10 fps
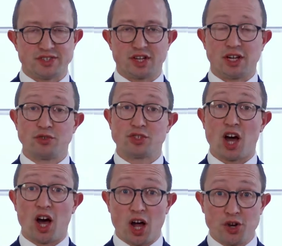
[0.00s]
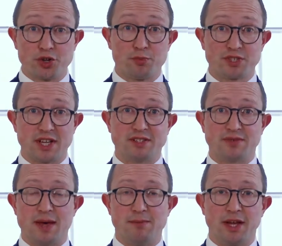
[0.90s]
are going to lose 100% of
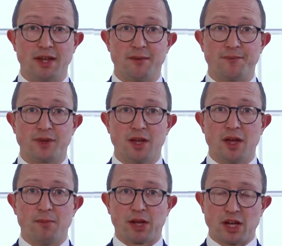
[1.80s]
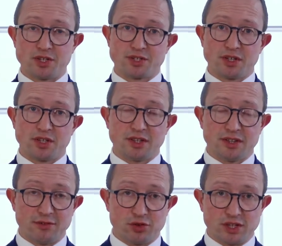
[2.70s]
their money because
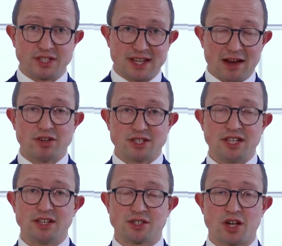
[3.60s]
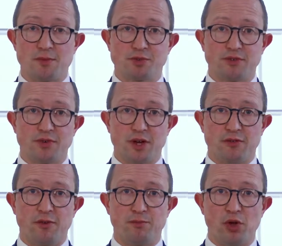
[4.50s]
they've got these guaranteed types
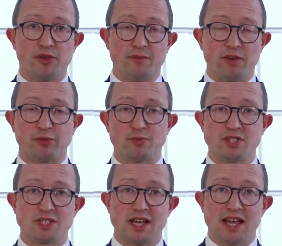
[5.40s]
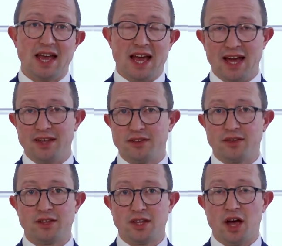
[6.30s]
of bond investments and
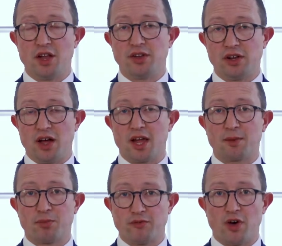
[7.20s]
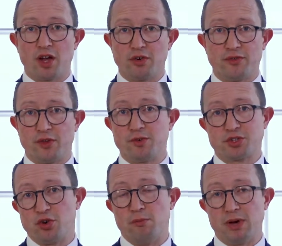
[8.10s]
the underlying provider of them has
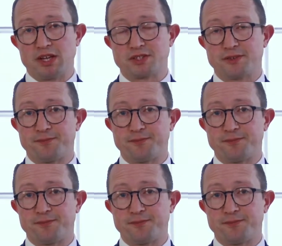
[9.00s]
gone bust.